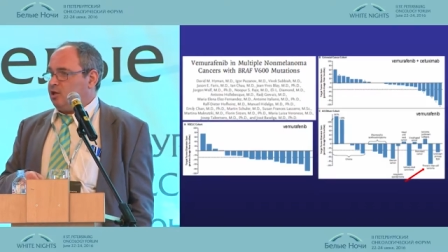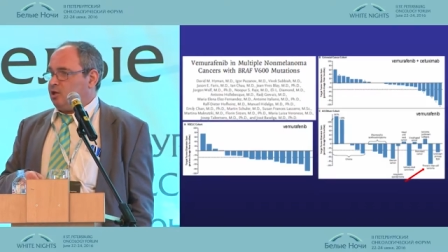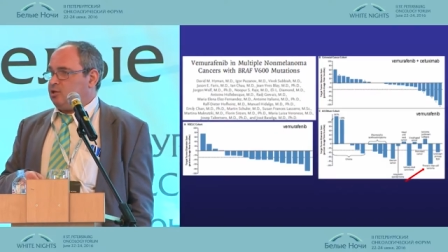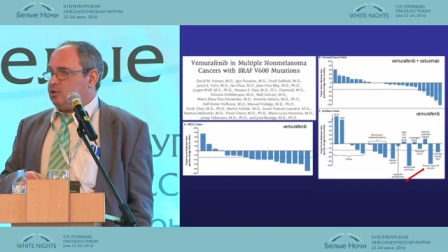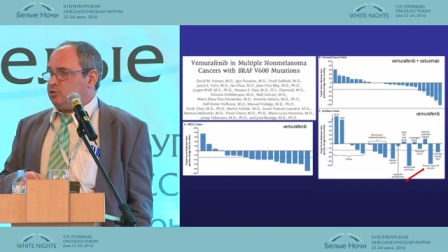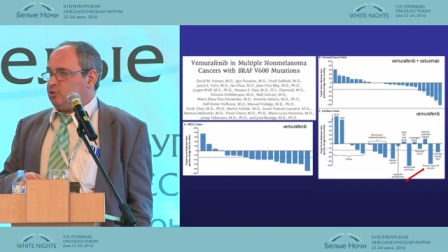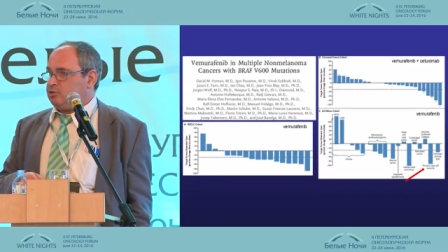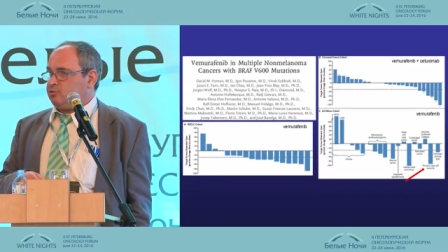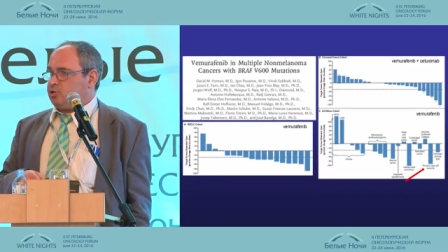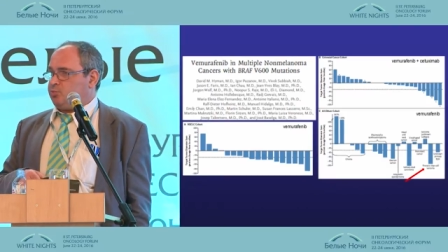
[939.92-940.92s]
And it
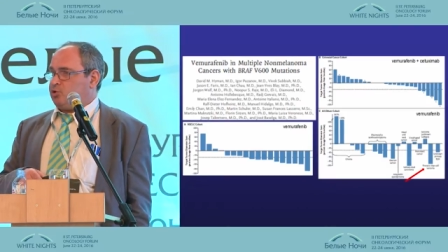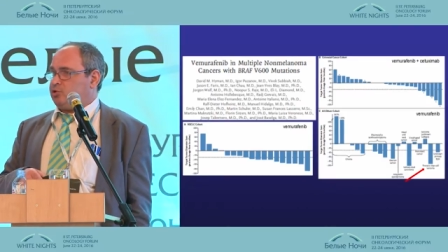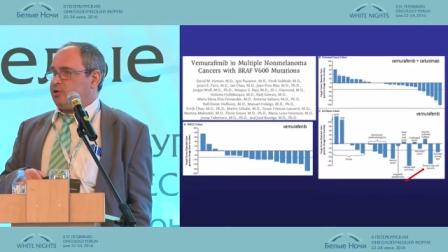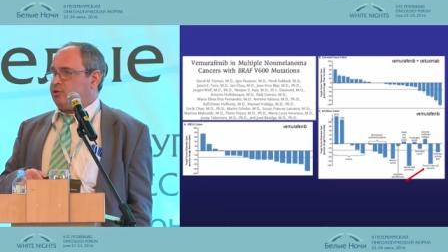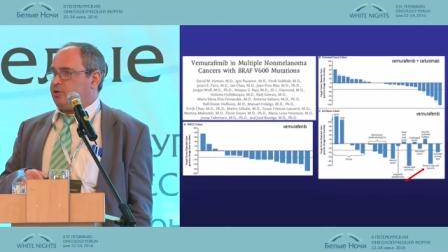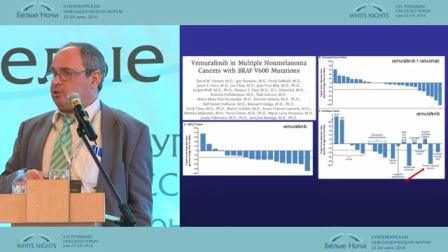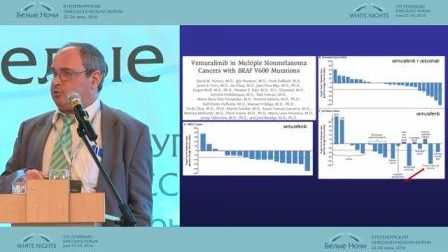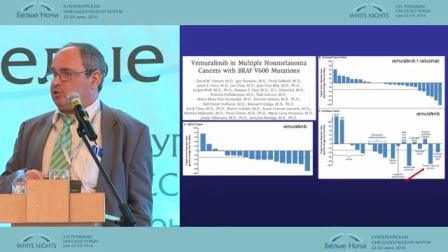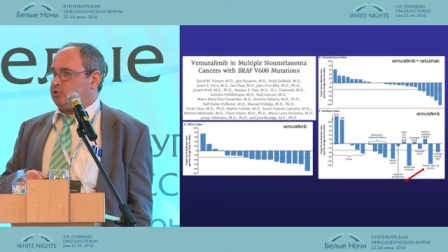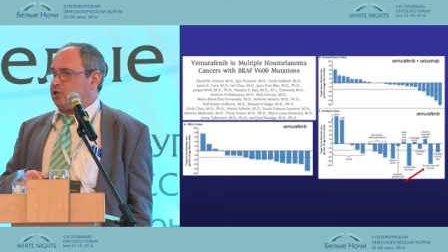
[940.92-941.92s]
also responds very well
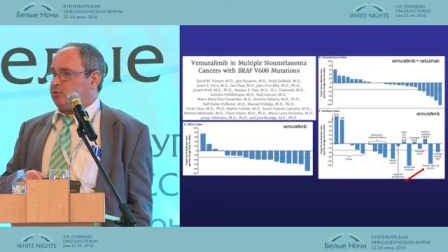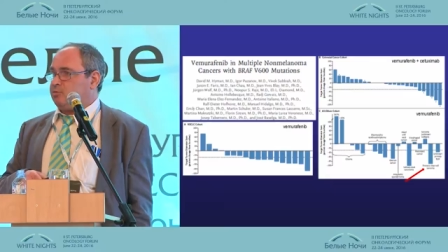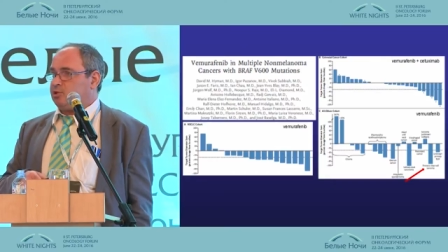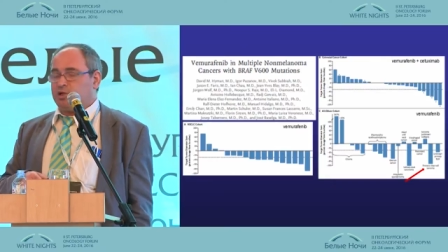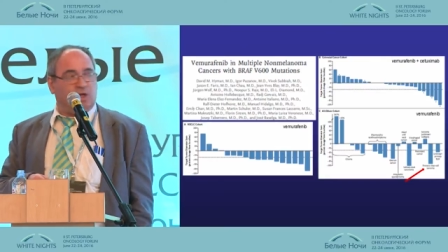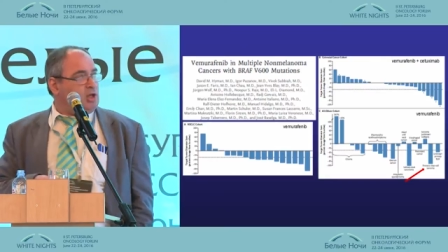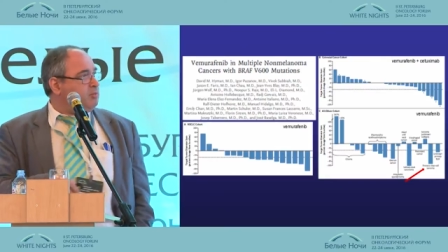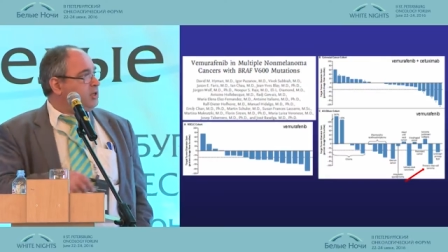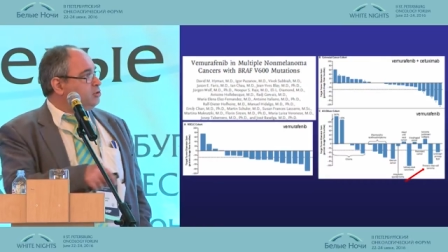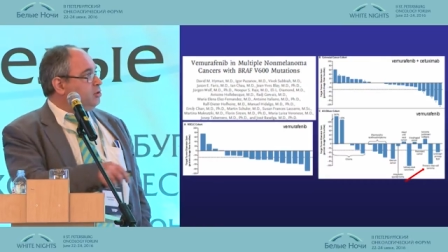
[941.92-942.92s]
to the treatment.
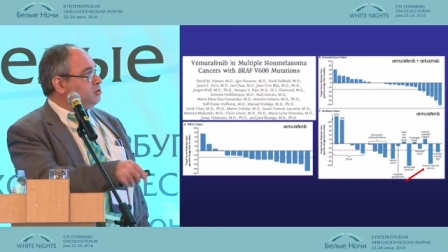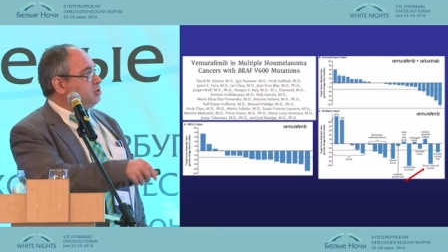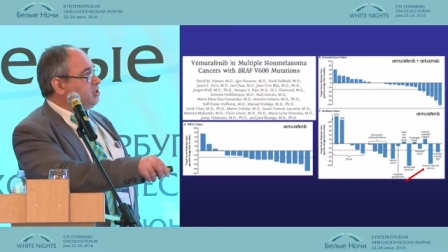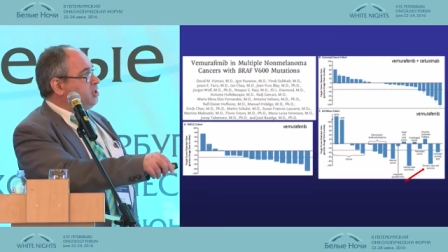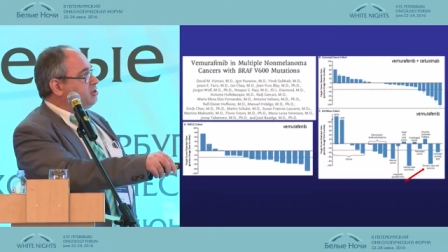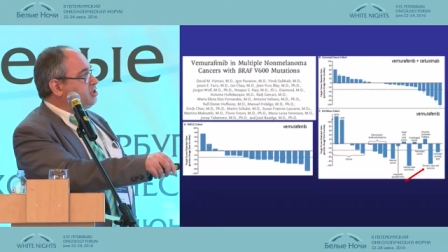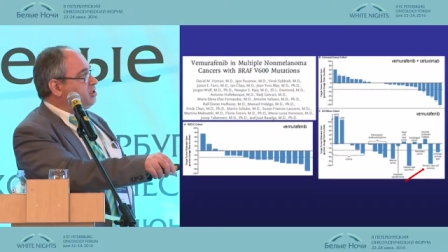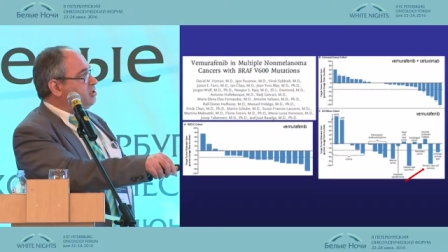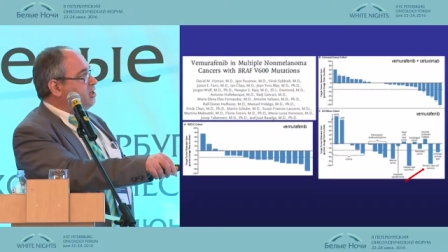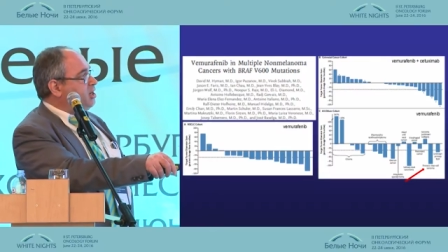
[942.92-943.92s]
But also there is
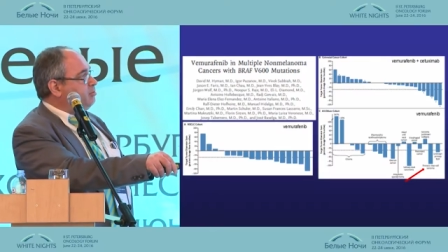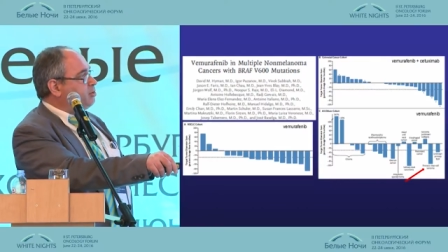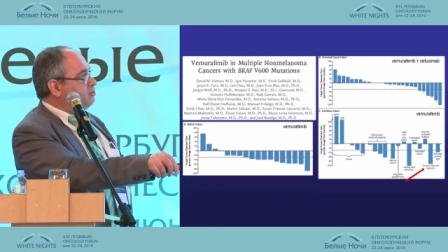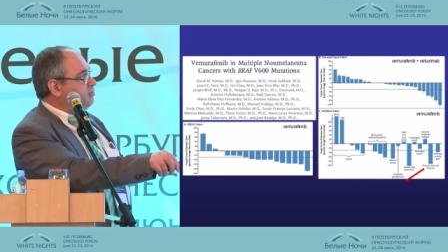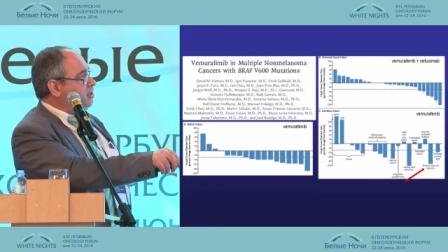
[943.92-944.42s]
a number of